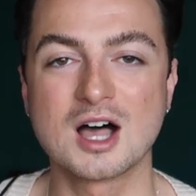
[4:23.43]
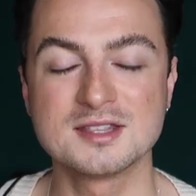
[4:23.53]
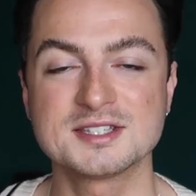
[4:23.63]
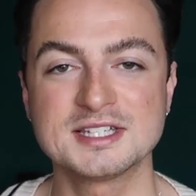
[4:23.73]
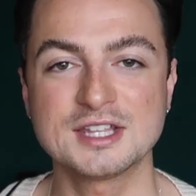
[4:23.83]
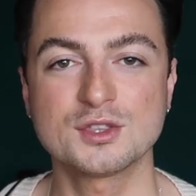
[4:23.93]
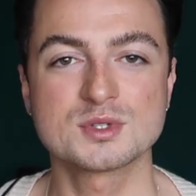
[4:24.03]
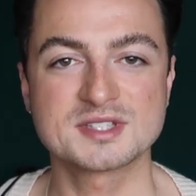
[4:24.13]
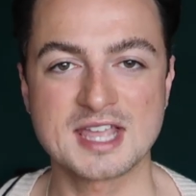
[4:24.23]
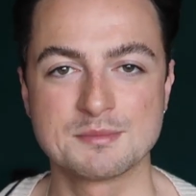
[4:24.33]
Underneath
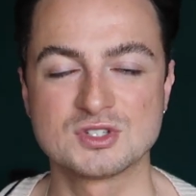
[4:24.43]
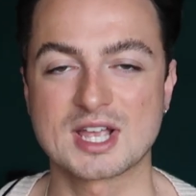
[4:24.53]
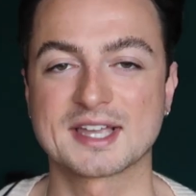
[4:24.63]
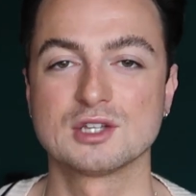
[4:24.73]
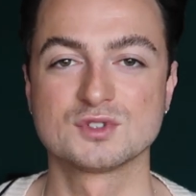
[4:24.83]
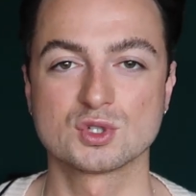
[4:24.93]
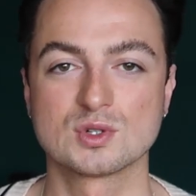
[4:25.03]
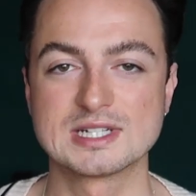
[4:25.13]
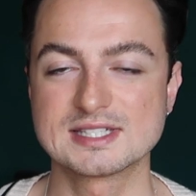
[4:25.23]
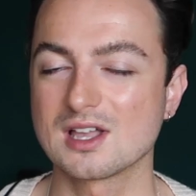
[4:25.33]
your statement jacket of
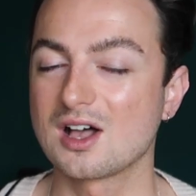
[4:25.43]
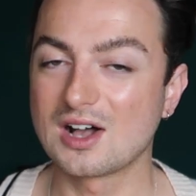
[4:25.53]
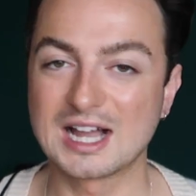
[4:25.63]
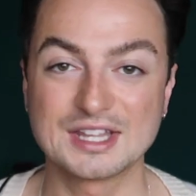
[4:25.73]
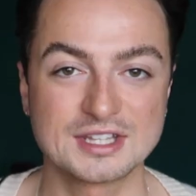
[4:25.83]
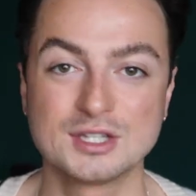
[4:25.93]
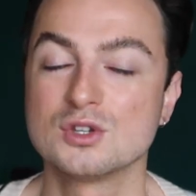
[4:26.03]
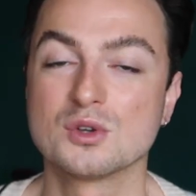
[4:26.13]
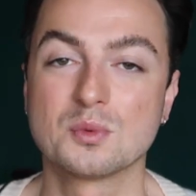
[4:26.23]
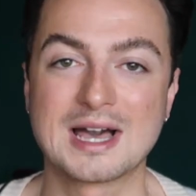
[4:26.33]
choice, I think
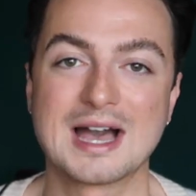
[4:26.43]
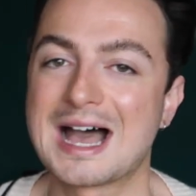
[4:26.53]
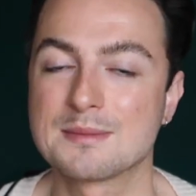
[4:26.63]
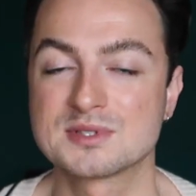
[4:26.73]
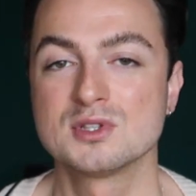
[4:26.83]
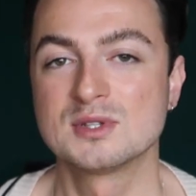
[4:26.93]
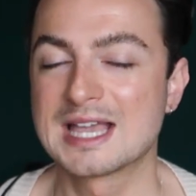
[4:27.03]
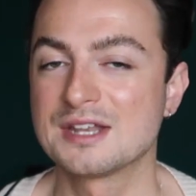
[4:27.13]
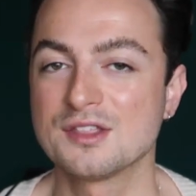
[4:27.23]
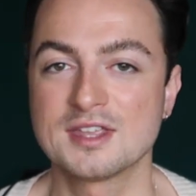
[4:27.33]
you could wear
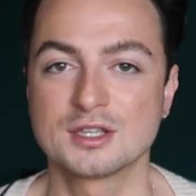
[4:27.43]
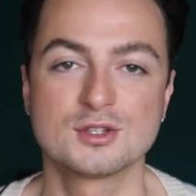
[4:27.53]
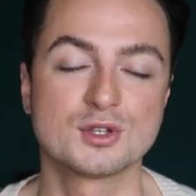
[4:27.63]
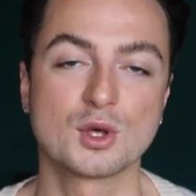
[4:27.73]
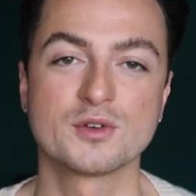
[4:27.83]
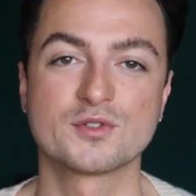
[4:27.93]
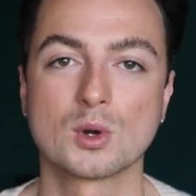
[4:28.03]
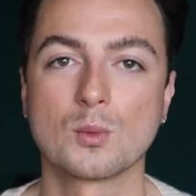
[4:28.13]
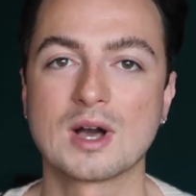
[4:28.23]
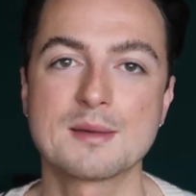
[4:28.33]
absolutely anything. You could go
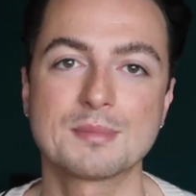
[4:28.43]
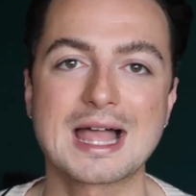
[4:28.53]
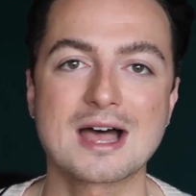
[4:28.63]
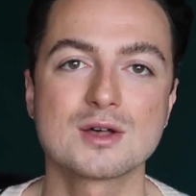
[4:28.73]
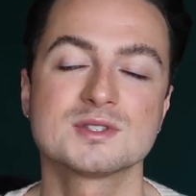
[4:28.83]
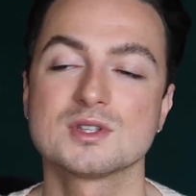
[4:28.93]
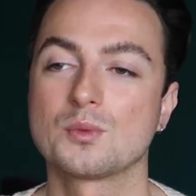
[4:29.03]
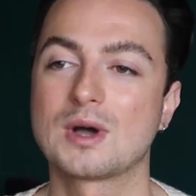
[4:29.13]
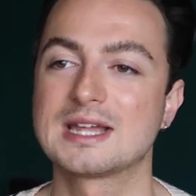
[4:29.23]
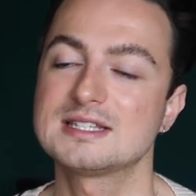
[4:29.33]
for a white blouse,
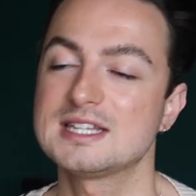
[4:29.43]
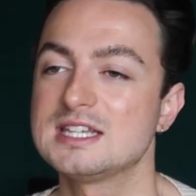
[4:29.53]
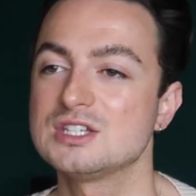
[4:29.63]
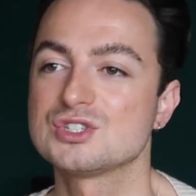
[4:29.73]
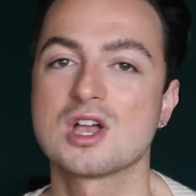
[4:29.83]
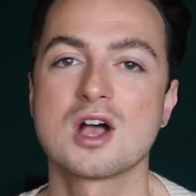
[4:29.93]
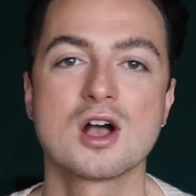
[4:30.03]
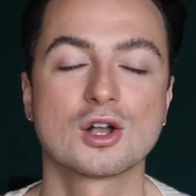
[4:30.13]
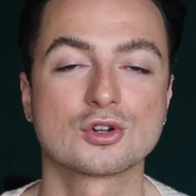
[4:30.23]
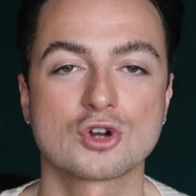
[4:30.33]
a white t
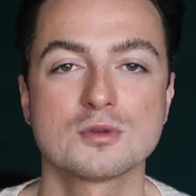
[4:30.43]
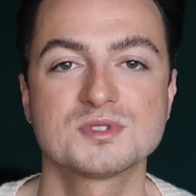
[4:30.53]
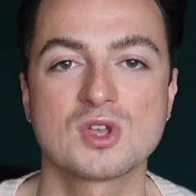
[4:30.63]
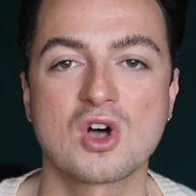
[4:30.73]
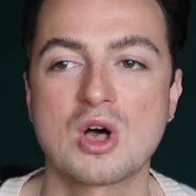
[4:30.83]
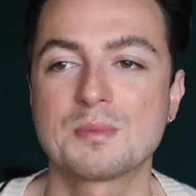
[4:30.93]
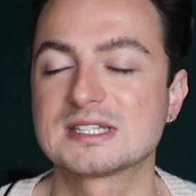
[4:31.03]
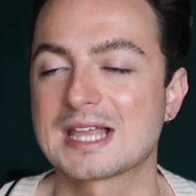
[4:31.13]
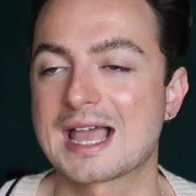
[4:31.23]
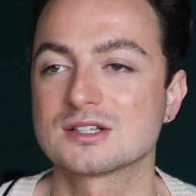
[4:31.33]
shirt, a crop
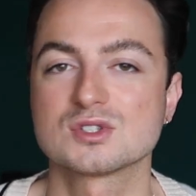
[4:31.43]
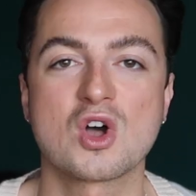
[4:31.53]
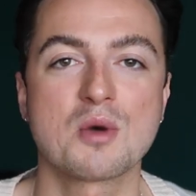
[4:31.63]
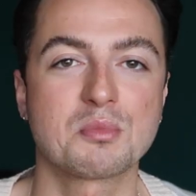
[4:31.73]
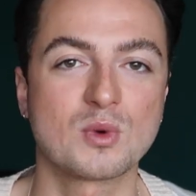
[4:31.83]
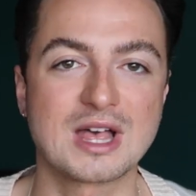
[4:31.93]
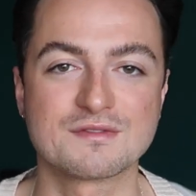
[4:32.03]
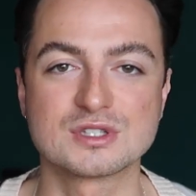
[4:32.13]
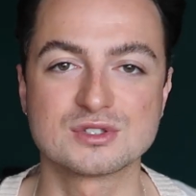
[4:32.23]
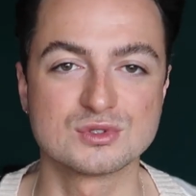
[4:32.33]
top, tank top,
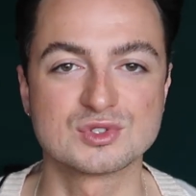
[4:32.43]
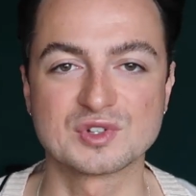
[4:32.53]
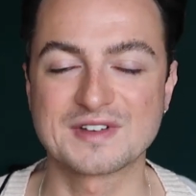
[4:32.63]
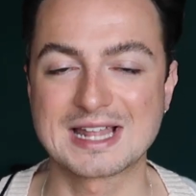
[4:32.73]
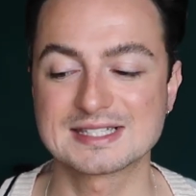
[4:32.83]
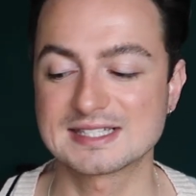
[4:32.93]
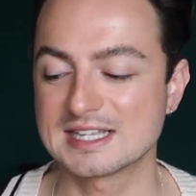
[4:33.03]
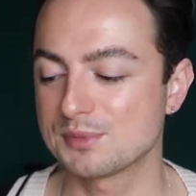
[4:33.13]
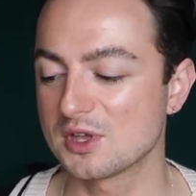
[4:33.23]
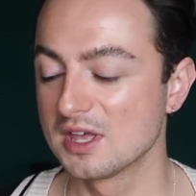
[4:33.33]
whatever suits your
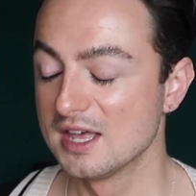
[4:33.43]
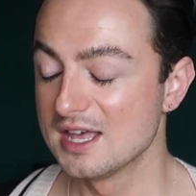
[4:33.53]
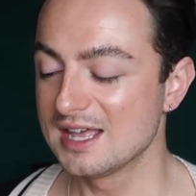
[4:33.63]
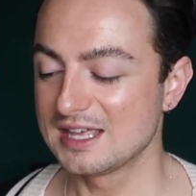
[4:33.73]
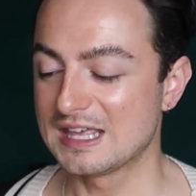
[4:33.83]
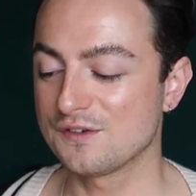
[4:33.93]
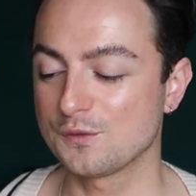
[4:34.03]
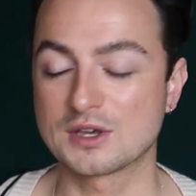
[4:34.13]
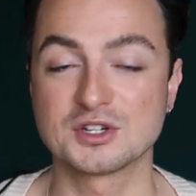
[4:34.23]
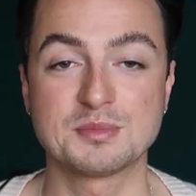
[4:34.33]
fancy. But
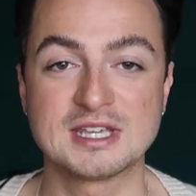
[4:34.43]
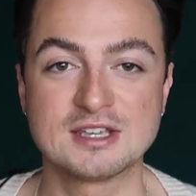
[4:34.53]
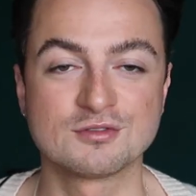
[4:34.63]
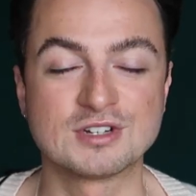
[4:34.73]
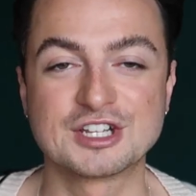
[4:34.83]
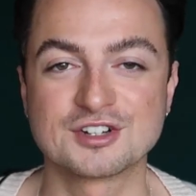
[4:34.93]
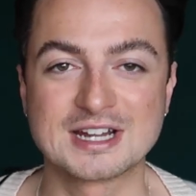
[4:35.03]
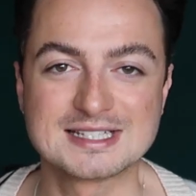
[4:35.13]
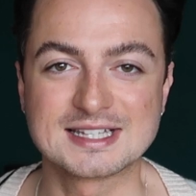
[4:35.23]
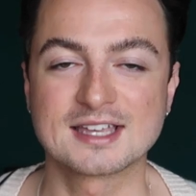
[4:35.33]
if we're going to be
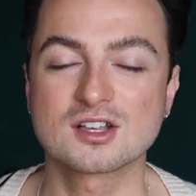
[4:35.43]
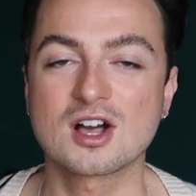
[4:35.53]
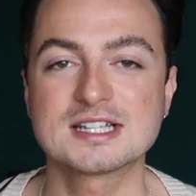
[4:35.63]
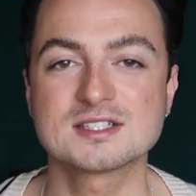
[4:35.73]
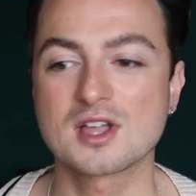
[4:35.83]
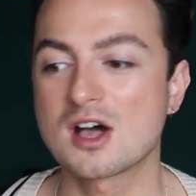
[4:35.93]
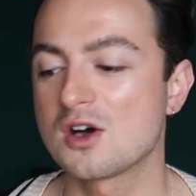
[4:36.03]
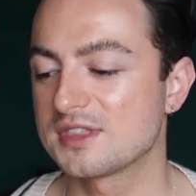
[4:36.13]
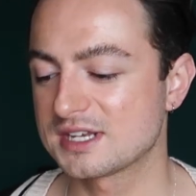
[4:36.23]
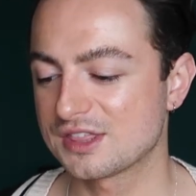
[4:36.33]
recreating it Kai
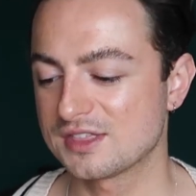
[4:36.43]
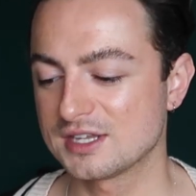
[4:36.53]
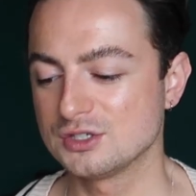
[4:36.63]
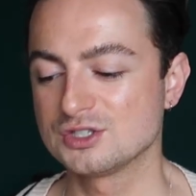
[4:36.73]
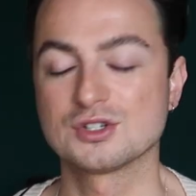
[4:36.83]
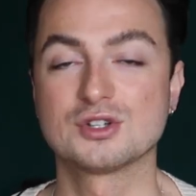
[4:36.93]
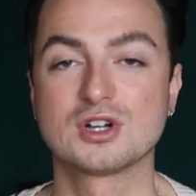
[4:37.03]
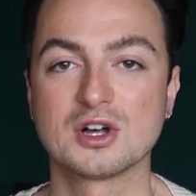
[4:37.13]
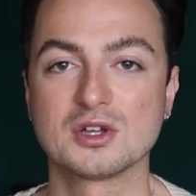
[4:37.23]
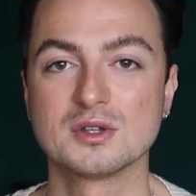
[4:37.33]
style, then I think you should
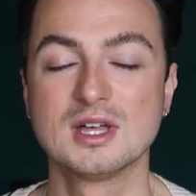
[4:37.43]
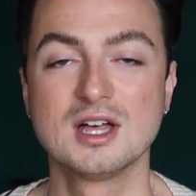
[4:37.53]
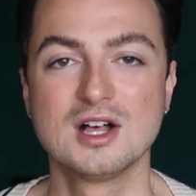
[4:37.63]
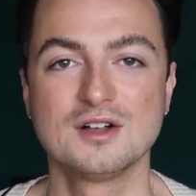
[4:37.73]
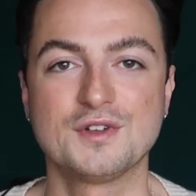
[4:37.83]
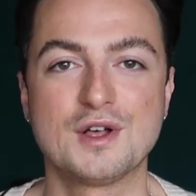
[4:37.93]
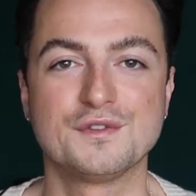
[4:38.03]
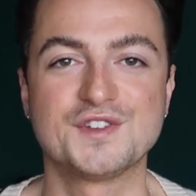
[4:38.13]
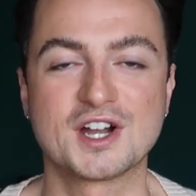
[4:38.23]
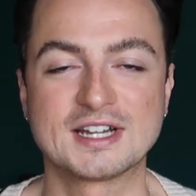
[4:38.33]
go for
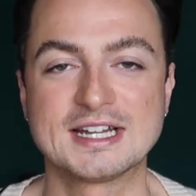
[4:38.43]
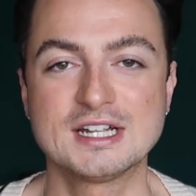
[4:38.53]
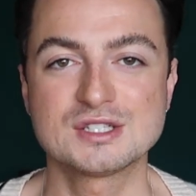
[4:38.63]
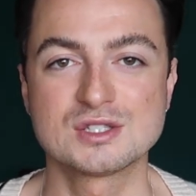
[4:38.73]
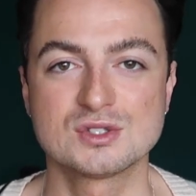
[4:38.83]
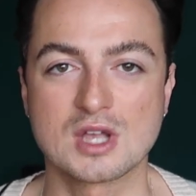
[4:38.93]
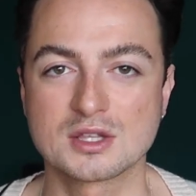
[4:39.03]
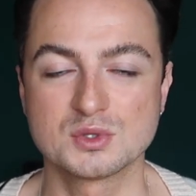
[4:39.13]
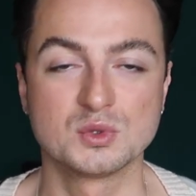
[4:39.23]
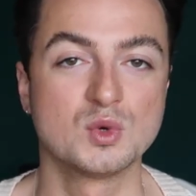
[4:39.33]
a very
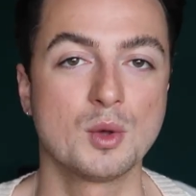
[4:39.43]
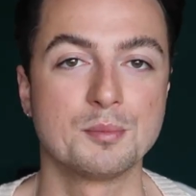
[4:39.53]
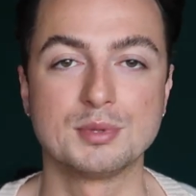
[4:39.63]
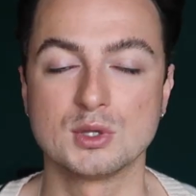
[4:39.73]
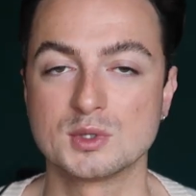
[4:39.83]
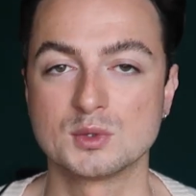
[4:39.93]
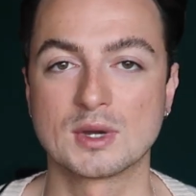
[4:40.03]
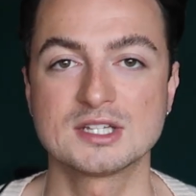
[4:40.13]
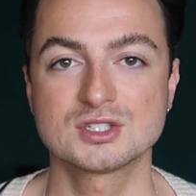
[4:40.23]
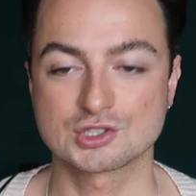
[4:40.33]
subtle blue and
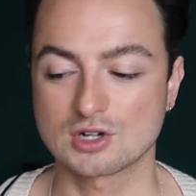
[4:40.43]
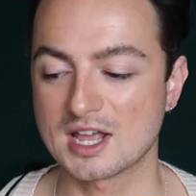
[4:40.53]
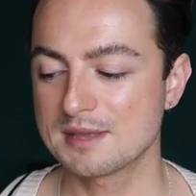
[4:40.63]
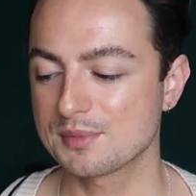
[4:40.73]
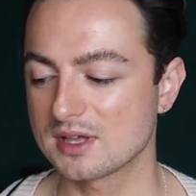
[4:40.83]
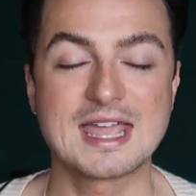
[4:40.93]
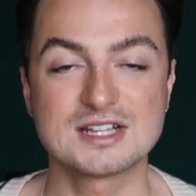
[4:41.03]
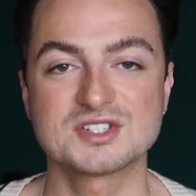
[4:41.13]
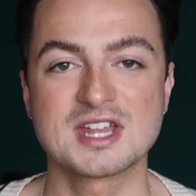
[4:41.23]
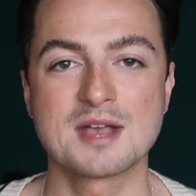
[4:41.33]
white stripe.
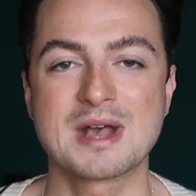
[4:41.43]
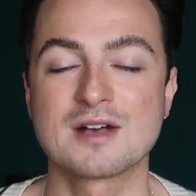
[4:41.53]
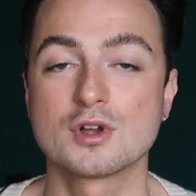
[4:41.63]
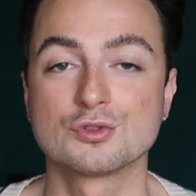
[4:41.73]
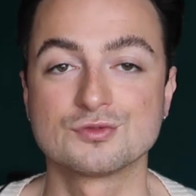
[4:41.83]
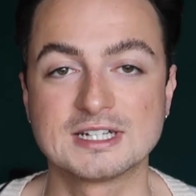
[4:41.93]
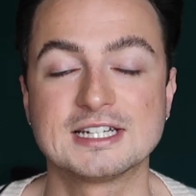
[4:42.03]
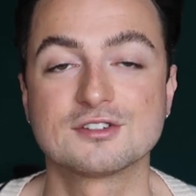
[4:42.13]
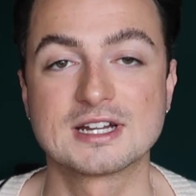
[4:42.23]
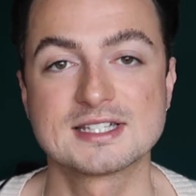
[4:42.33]
H&M have a
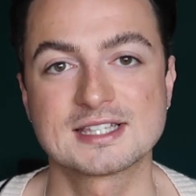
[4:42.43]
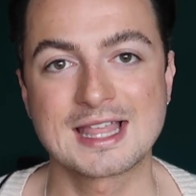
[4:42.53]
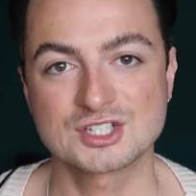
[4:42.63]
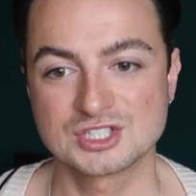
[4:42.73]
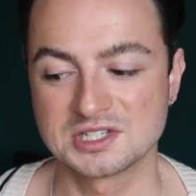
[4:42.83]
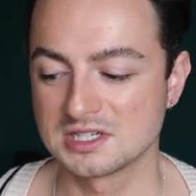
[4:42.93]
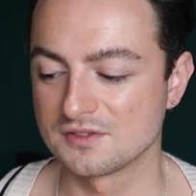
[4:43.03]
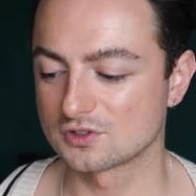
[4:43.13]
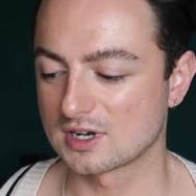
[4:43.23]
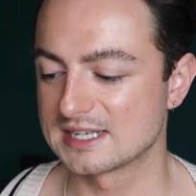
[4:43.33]
really great selection
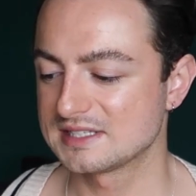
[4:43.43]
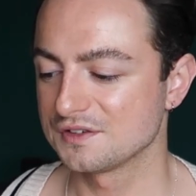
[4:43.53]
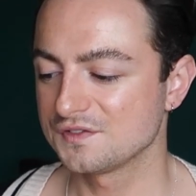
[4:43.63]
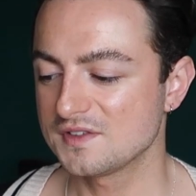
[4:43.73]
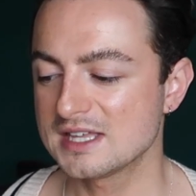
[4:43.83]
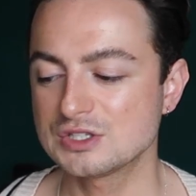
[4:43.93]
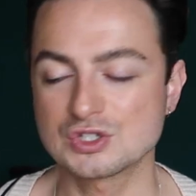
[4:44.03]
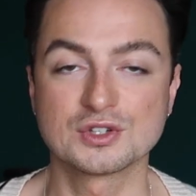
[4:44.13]
in a variety of fits.